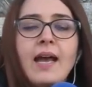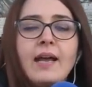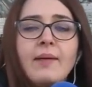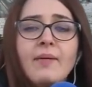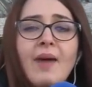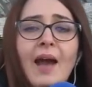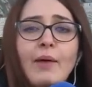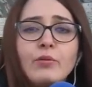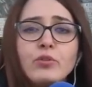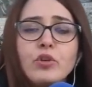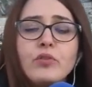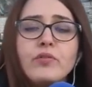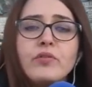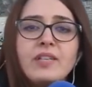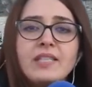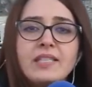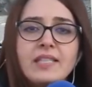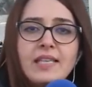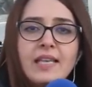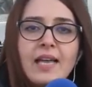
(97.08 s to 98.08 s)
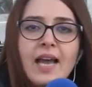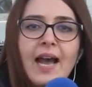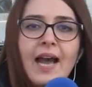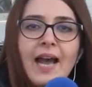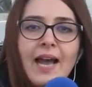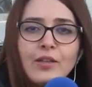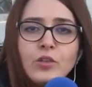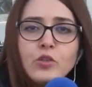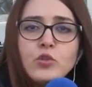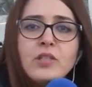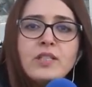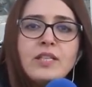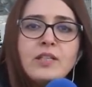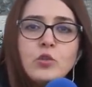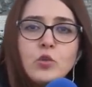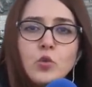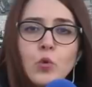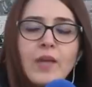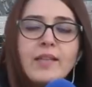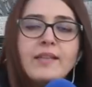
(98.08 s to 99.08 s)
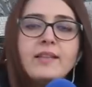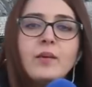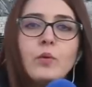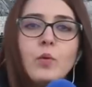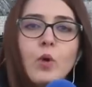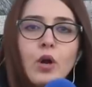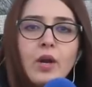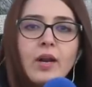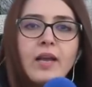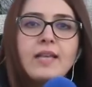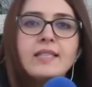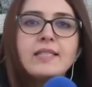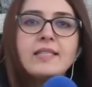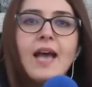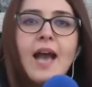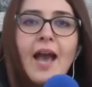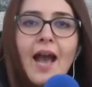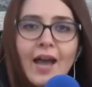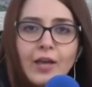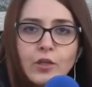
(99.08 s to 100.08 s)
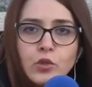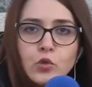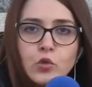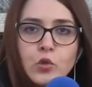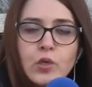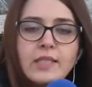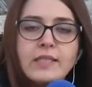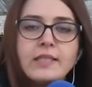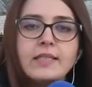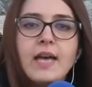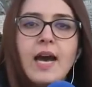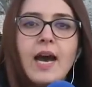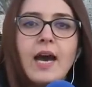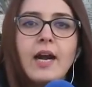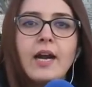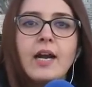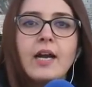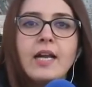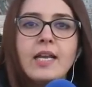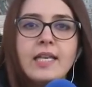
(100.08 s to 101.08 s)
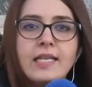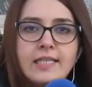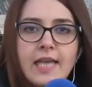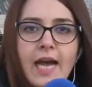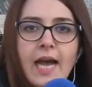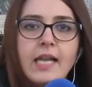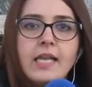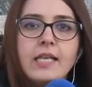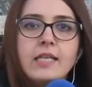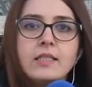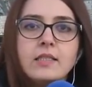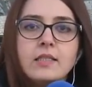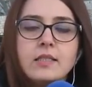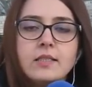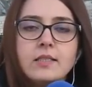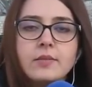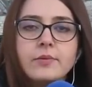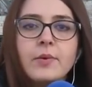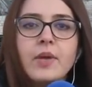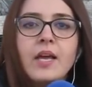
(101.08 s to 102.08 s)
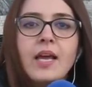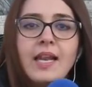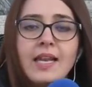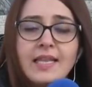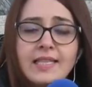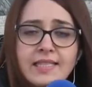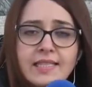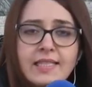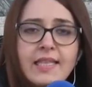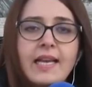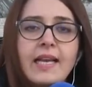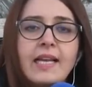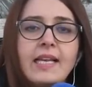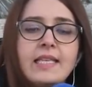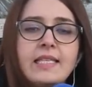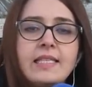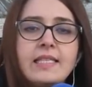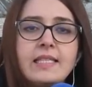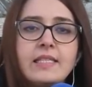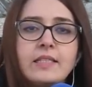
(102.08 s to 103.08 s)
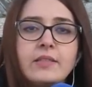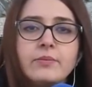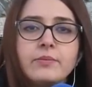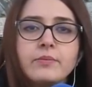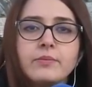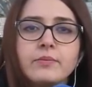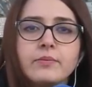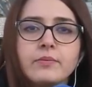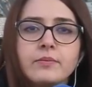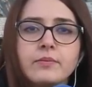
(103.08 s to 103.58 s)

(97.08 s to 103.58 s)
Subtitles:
out of his 120 workers, 100 are Italians. Let's take a listen.